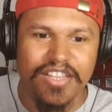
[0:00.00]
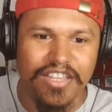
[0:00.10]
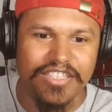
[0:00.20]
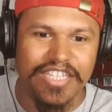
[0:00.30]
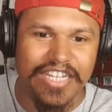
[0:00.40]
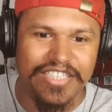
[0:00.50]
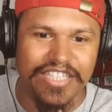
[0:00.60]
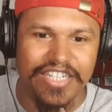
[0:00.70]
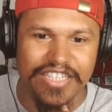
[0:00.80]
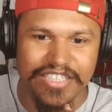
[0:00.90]
looks like
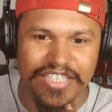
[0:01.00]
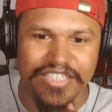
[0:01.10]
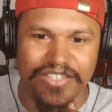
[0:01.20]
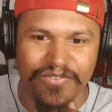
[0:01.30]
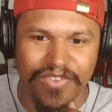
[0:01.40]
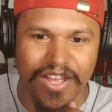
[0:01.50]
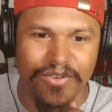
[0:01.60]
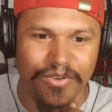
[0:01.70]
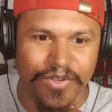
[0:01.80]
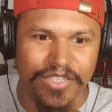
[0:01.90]
she can teach a
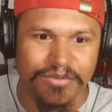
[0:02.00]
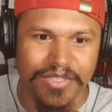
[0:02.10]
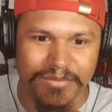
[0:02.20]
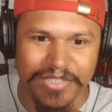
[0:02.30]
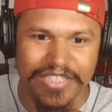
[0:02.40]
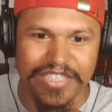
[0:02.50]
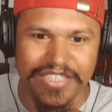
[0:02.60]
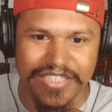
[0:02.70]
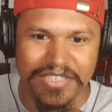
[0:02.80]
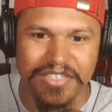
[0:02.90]
flower or a drink, but she
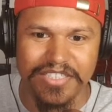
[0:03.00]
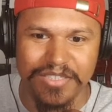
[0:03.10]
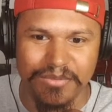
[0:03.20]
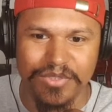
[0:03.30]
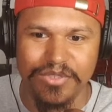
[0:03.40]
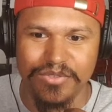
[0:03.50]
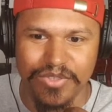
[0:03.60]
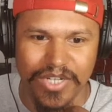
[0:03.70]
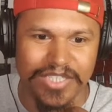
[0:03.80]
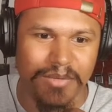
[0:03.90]
doesn't seem like she would use
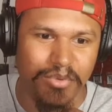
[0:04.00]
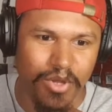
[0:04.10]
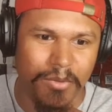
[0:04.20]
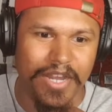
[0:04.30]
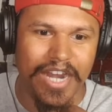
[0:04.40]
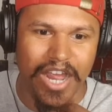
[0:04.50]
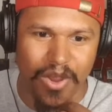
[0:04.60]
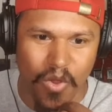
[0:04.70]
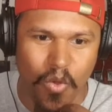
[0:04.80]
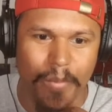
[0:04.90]
aggressive Pokemon. I
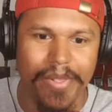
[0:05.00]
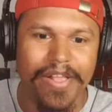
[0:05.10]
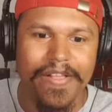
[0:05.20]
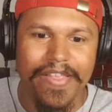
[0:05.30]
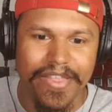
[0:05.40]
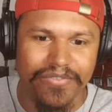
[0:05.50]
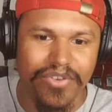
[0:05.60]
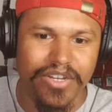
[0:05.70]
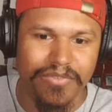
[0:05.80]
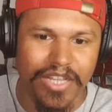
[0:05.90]
hope the
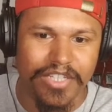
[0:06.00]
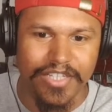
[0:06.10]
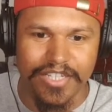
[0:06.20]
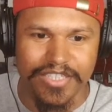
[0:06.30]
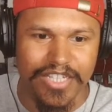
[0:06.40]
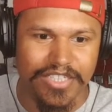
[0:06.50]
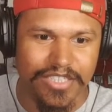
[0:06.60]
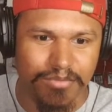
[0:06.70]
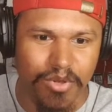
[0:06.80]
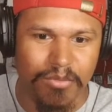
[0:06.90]
fun of collecting is not
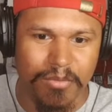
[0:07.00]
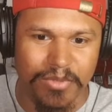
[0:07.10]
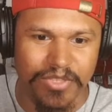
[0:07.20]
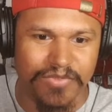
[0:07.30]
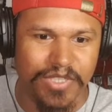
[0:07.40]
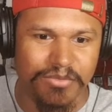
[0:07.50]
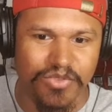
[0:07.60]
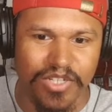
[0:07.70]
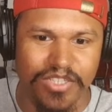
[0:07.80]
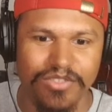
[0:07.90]
just Pokemon, but different. They're
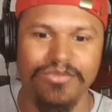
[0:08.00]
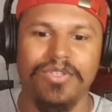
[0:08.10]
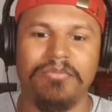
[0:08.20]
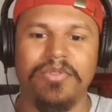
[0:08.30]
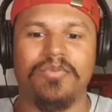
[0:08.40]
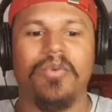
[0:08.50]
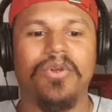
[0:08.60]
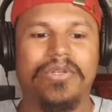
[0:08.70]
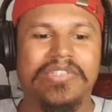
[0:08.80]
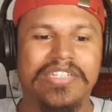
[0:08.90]
turning a new depth of the
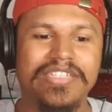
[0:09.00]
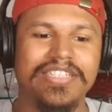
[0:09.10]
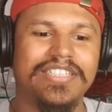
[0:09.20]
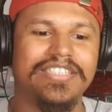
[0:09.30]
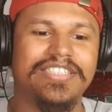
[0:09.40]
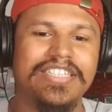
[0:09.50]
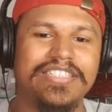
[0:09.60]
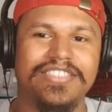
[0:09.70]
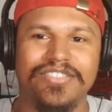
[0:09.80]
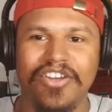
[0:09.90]
world.
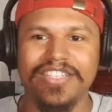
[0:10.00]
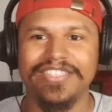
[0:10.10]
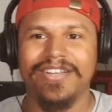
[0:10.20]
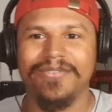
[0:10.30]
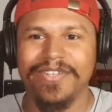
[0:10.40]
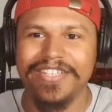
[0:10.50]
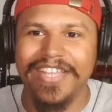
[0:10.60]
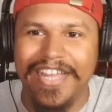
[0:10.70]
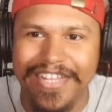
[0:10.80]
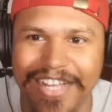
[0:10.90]
Jesus Christ, that went
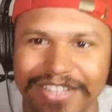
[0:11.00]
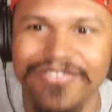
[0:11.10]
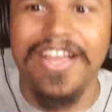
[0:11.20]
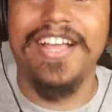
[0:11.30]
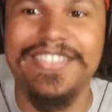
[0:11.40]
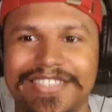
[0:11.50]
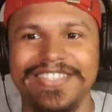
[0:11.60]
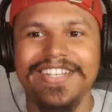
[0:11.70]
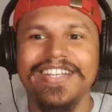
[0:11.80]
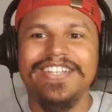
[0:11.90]
like hella
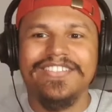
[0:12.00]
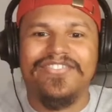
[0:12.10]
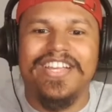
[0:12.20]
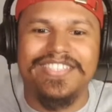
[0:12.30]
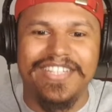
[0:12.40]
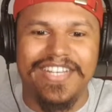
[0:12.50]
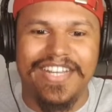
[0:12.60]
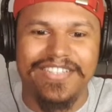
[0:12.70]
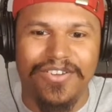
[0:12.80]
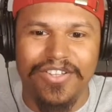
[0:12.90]
fast. Faster than
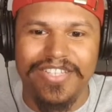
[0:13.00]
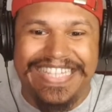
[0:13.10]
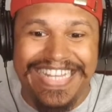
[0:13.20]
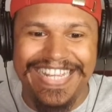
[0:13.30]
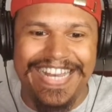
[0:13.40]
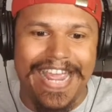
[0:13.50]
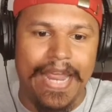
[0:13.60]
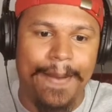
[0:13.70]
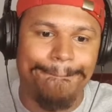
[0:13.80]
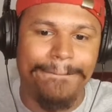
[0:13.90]
I thought.
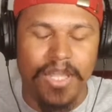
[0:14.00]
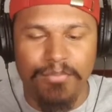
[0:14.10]
DeNA, the